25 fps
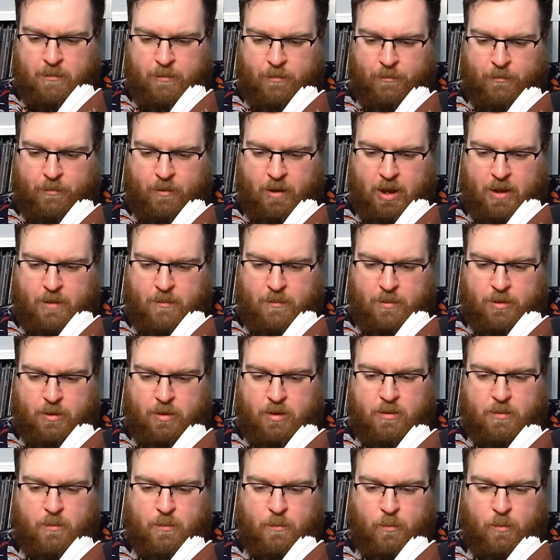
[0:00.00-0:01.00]

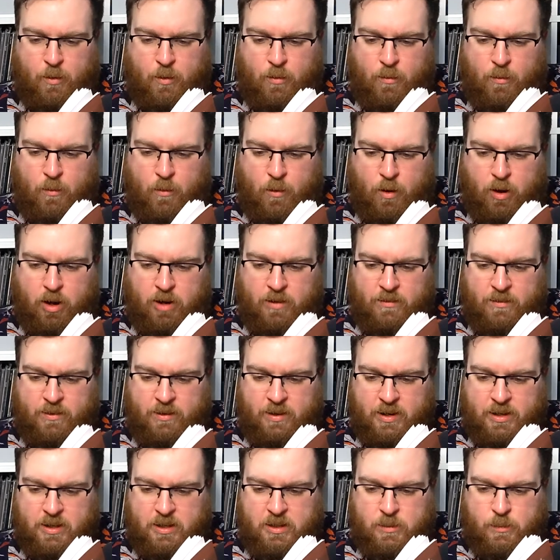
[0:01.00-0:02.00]
favoured with one of
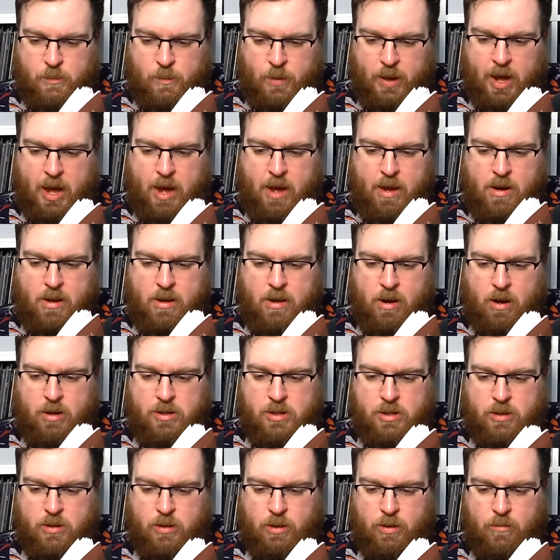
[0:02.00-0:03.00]
his
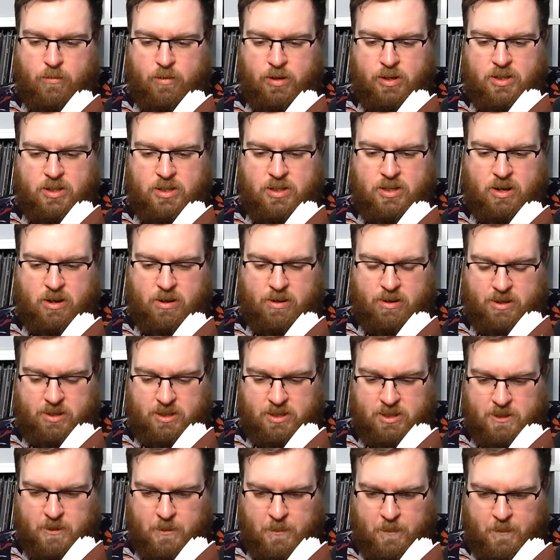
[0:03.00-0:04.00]
periodical
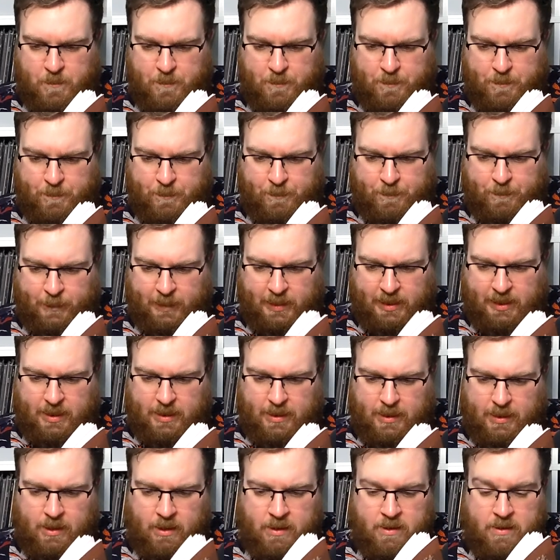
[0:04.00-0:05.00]
returns.
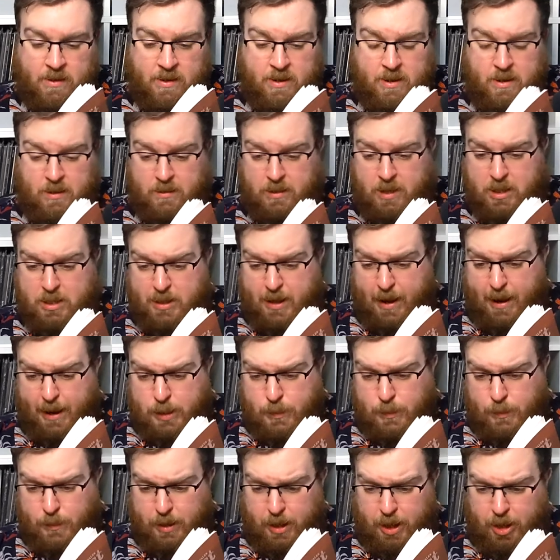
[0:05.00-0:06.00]
This
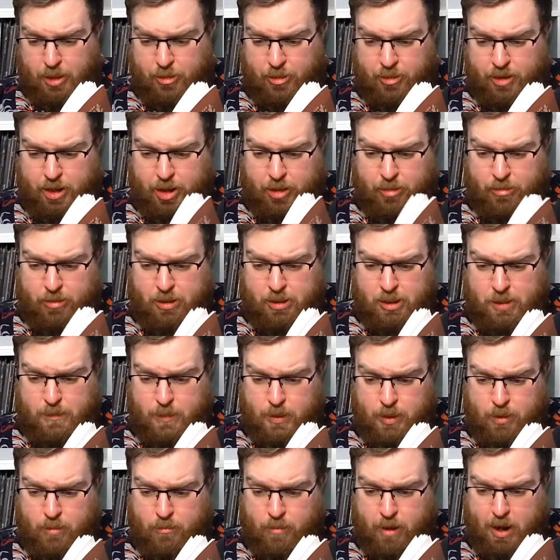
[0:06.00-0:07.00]
explanation interested
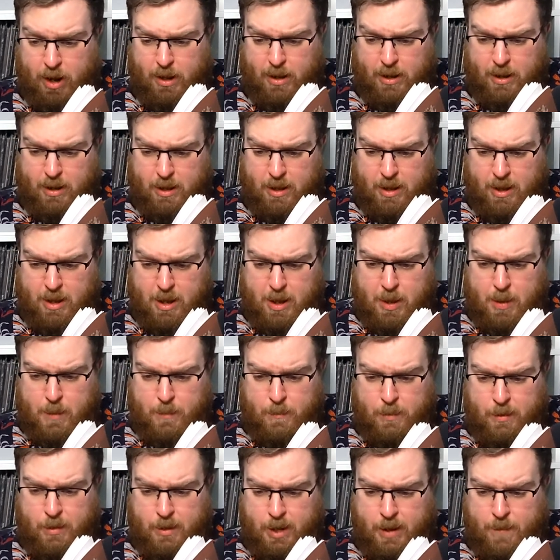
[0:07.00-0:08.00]
me greatly,
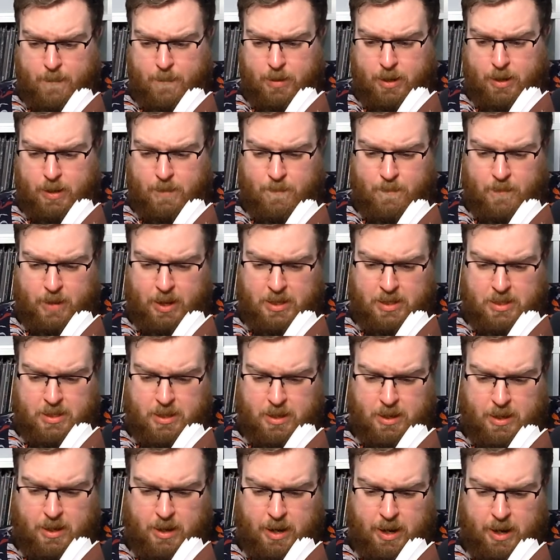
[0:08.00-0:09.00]
but let me admit
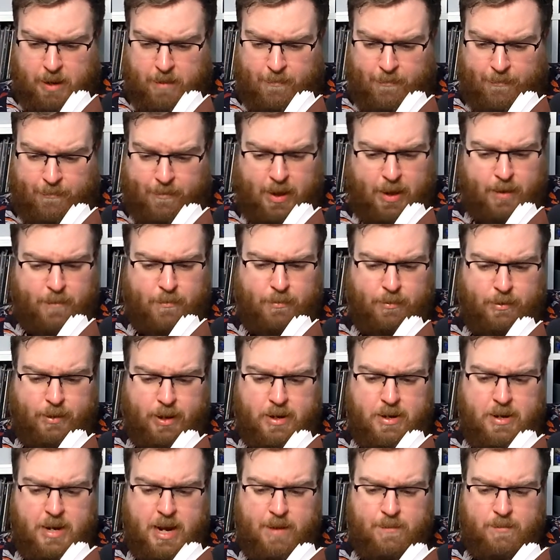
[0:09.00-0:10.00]
I am thankful
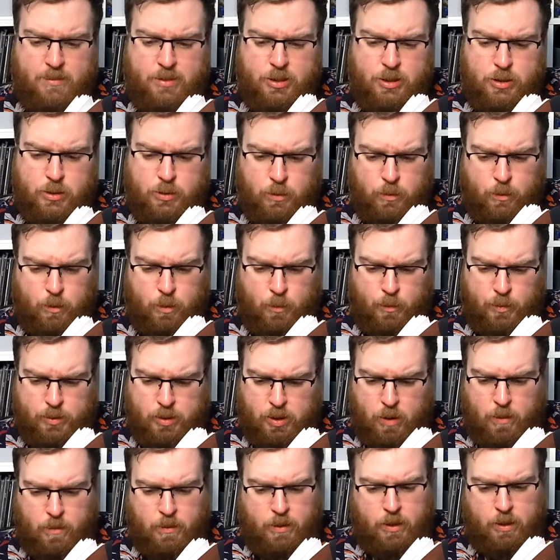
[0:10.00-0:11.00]
I never saw but
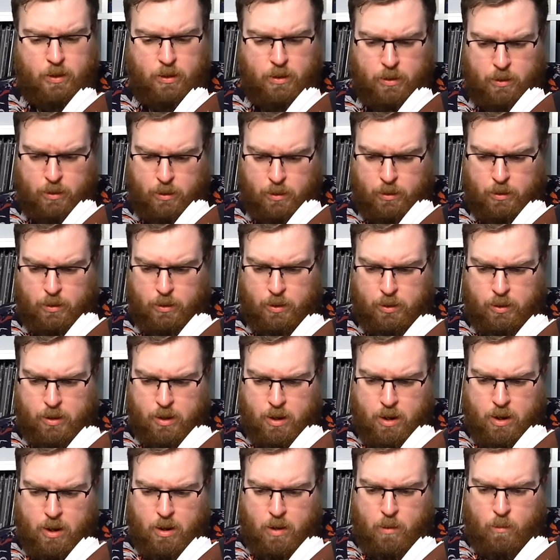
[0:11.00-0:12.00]
only heard
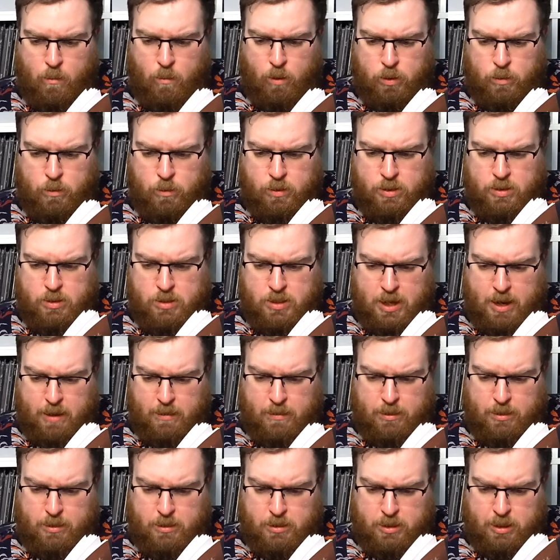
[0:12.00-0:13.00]
what would
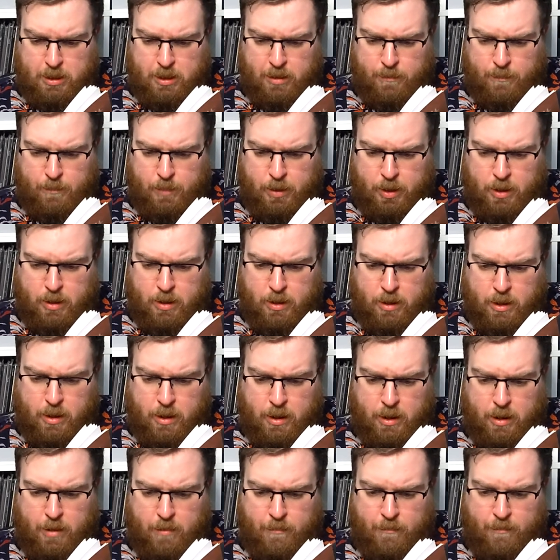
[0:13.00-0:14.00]
doubtlessly have been
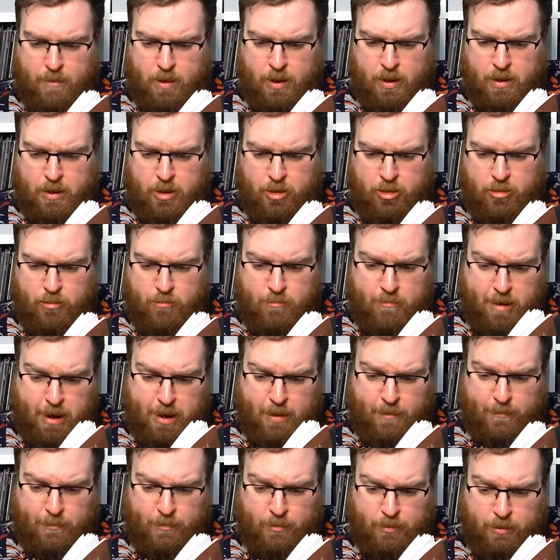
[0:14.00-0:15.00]
a very
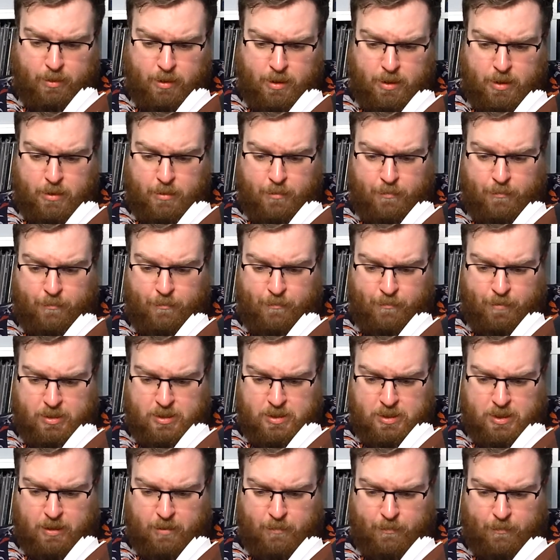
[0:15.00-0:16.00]
dreadful
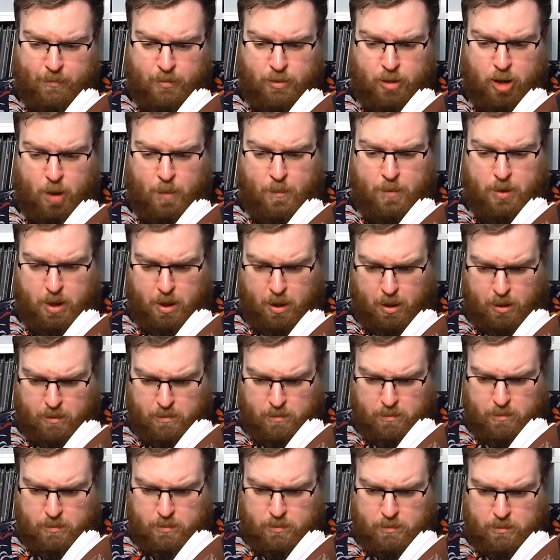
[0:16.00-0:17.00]
physic phenomena
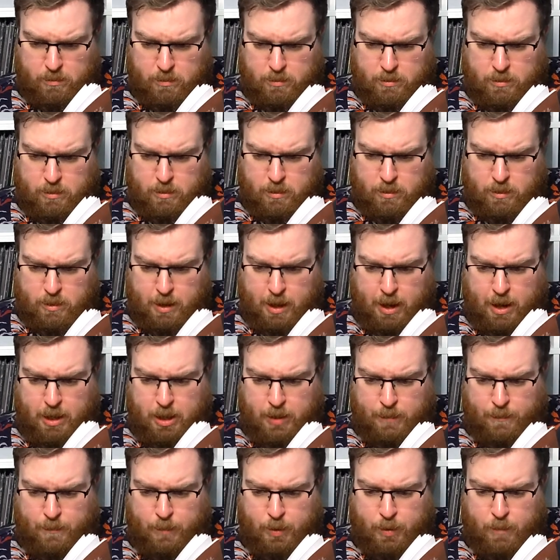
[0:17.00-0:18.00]
had
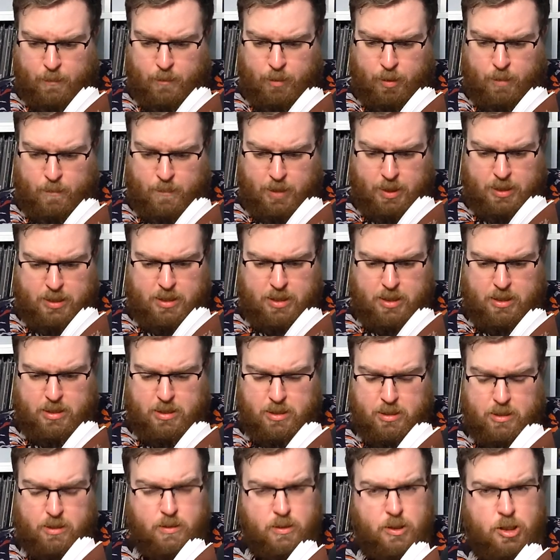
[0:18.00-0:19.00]
it been permitted
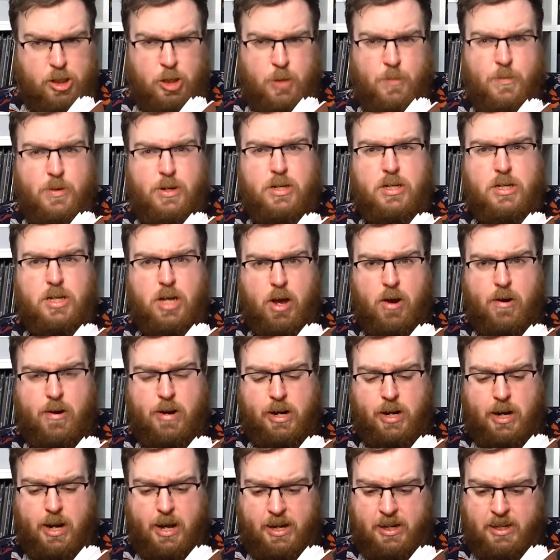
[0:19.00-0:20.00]
to
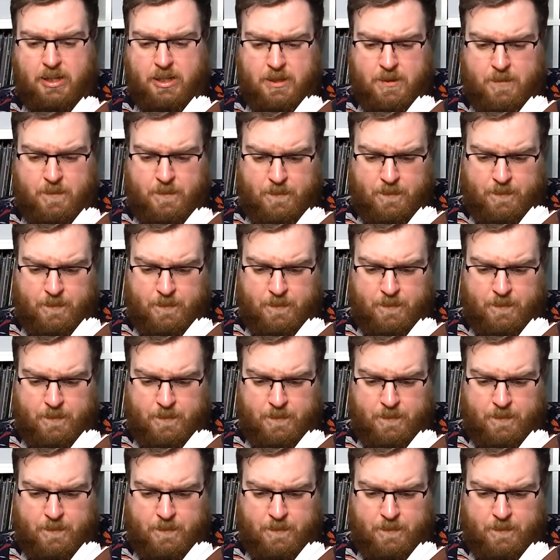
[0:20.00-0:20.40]
materialize.